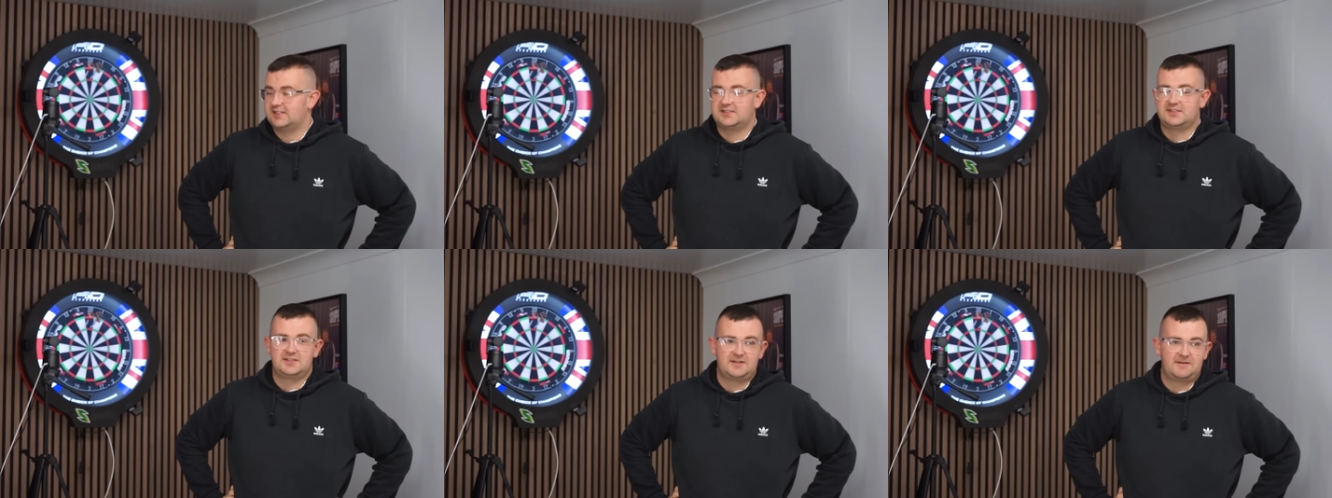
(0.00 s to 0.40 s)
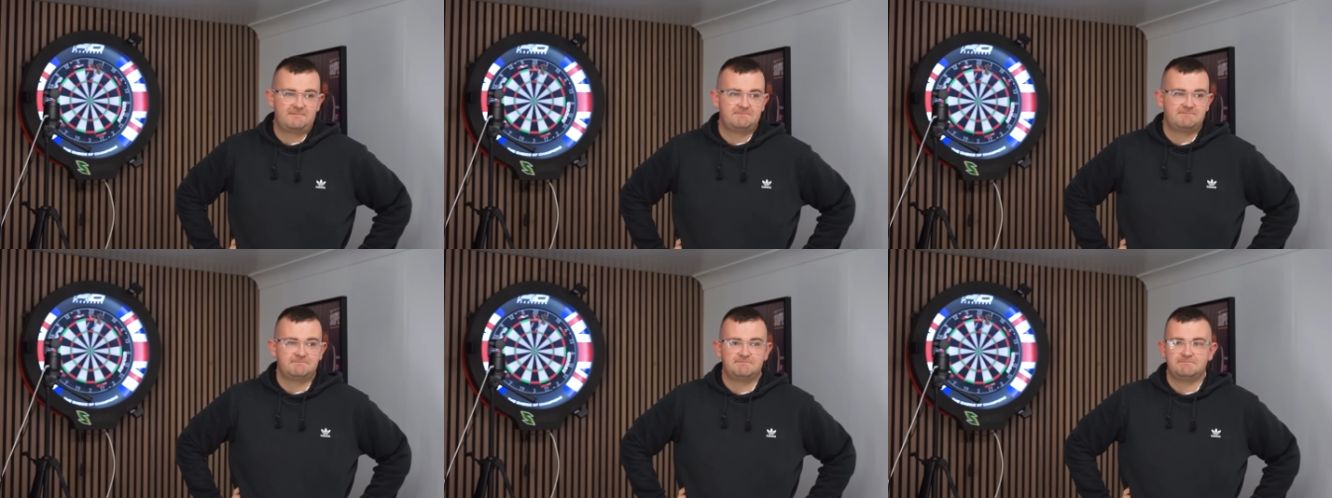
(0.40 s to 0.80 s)
but you put a
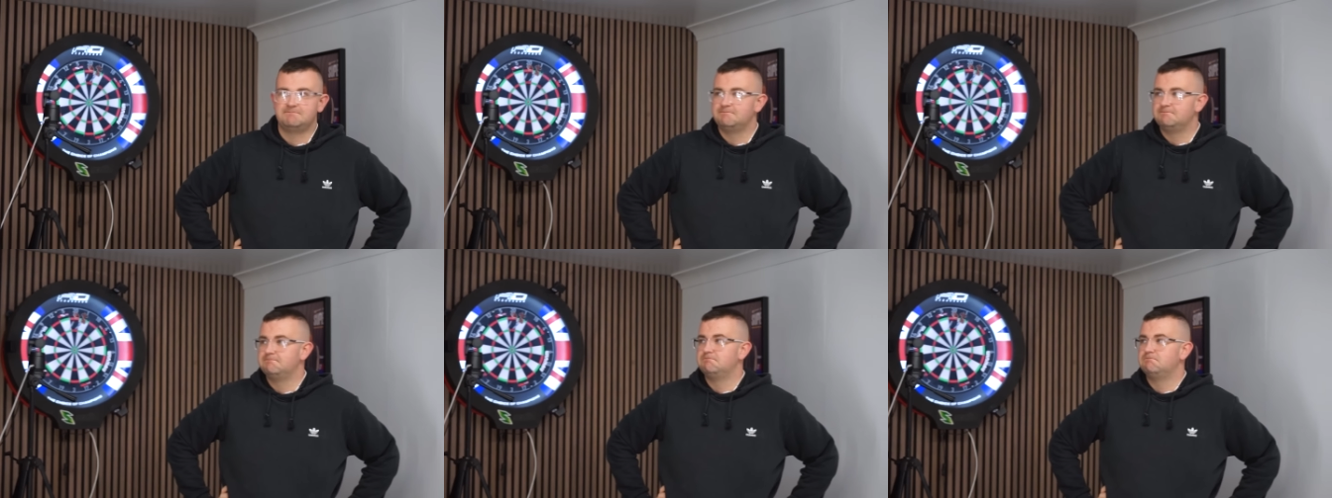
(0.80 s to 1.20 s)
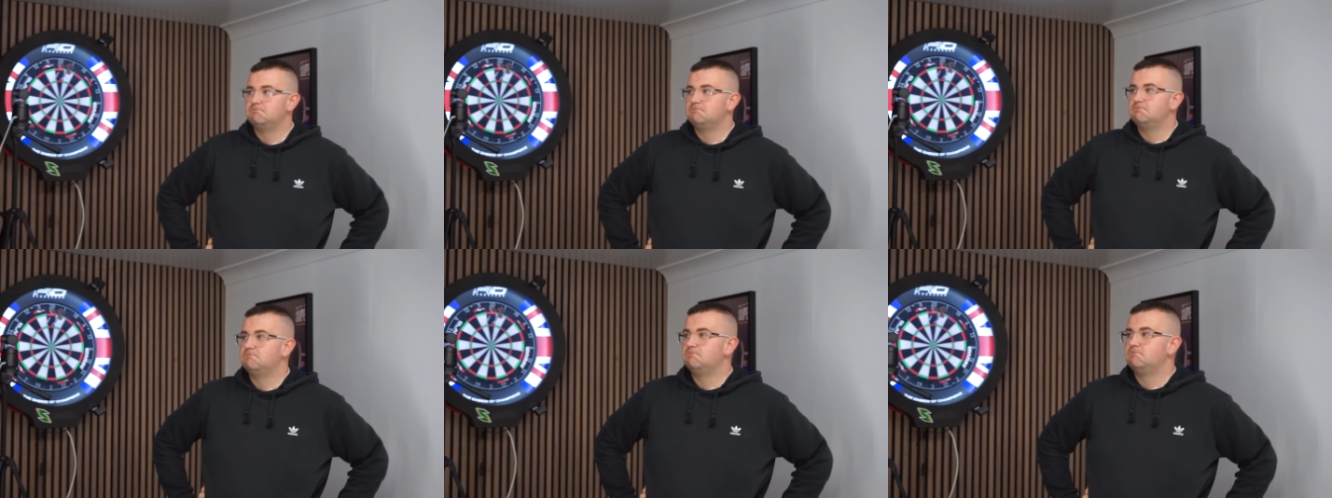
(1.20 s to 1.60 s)
lot of time and effort into
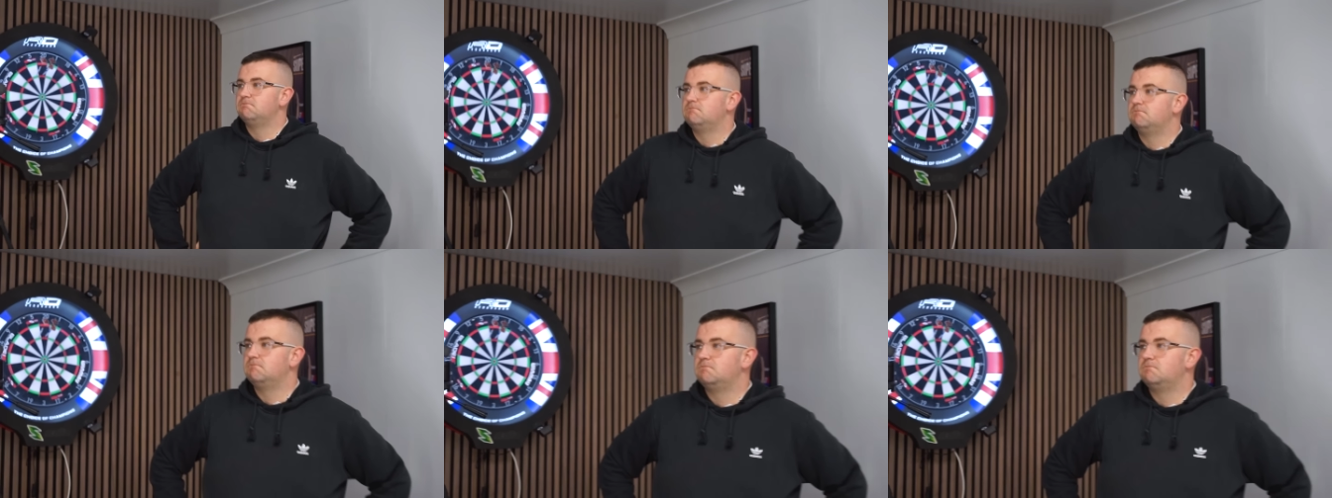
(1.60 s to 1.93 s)
making